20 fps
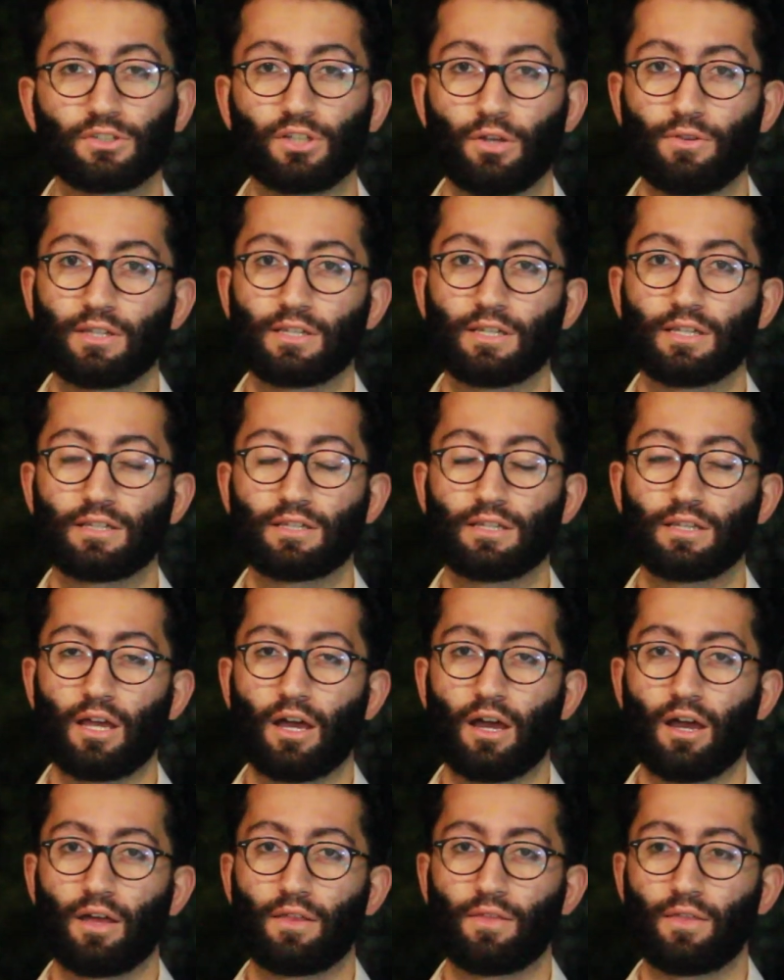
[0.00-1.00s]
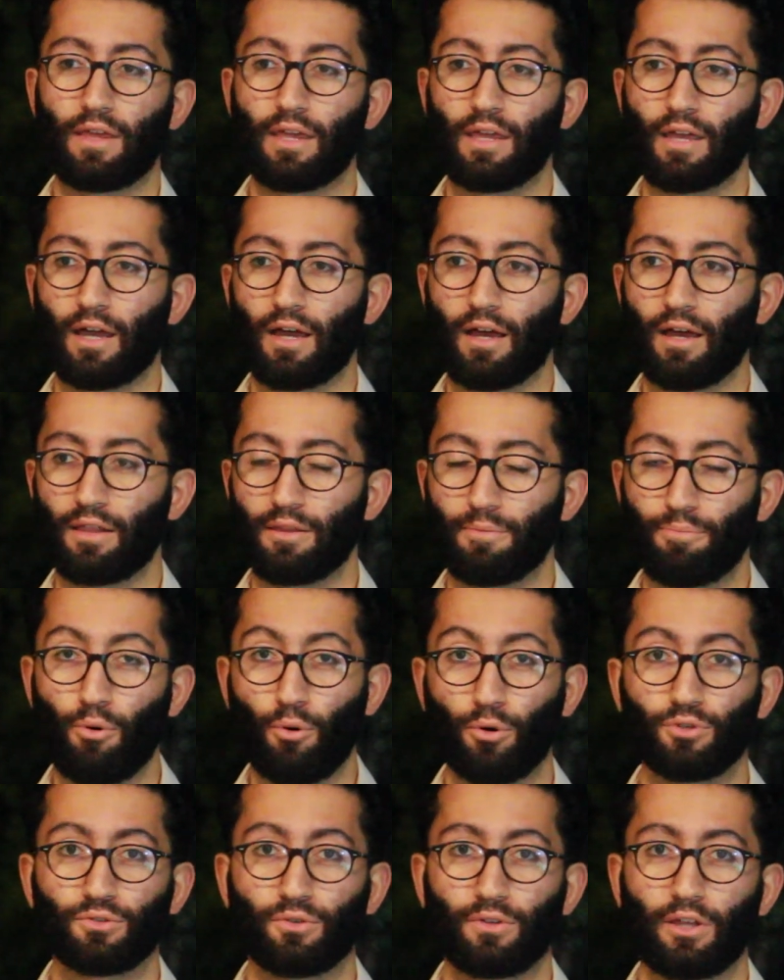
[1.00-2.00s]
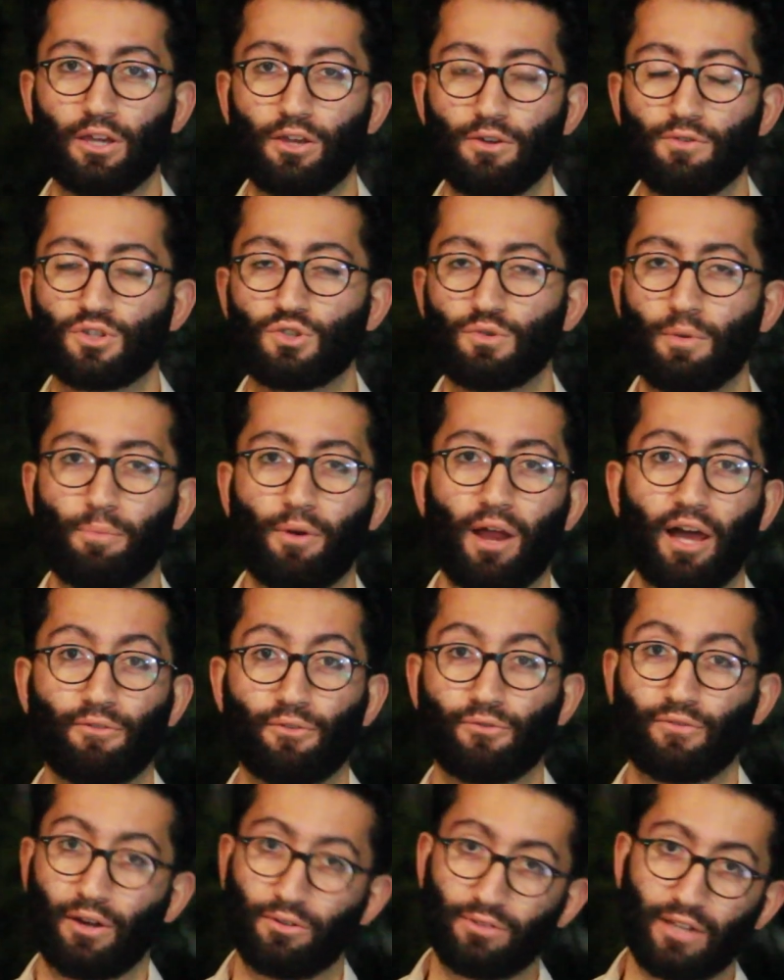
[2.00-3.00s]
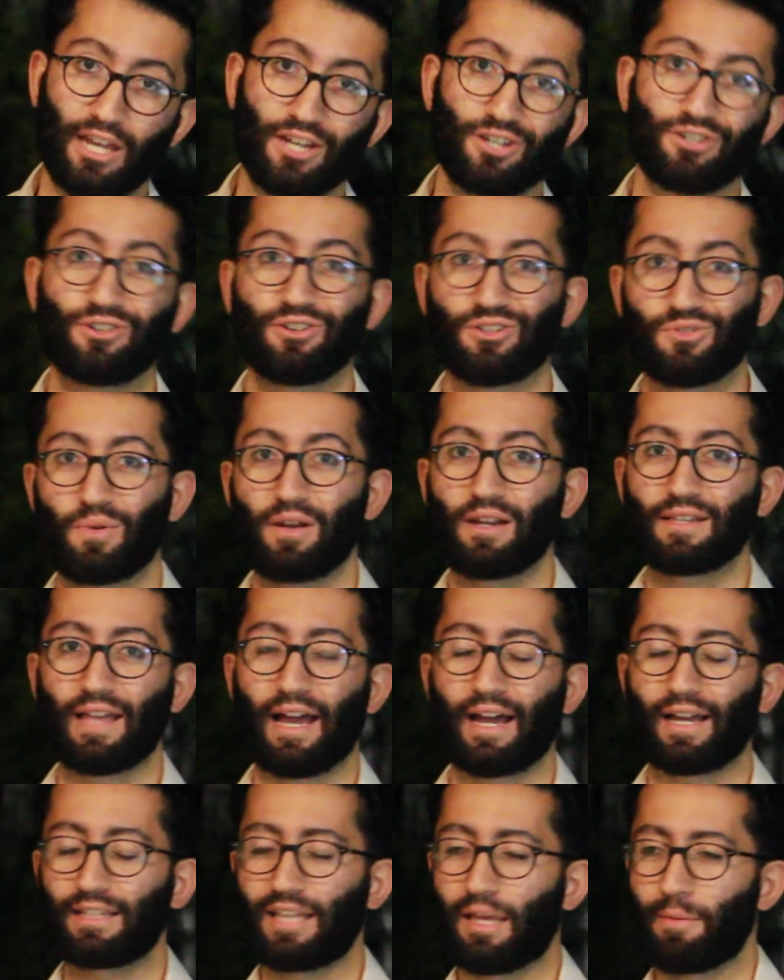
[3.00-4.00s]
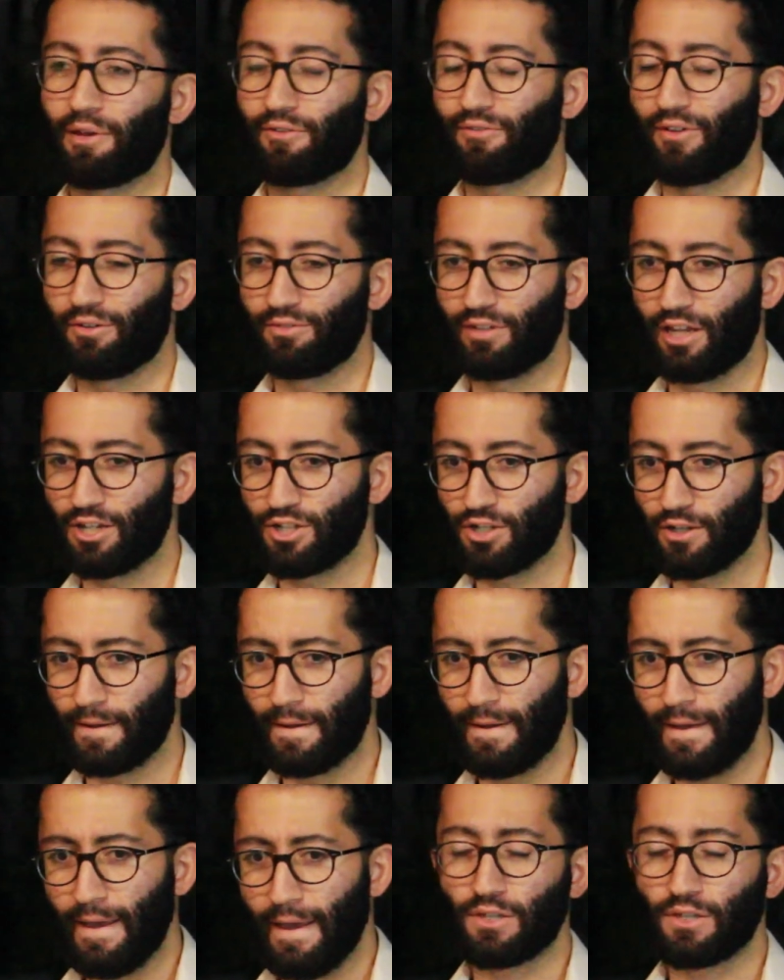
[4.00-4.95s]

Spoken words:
So this is the portal that you use to apply for foundation as well as academic foundation.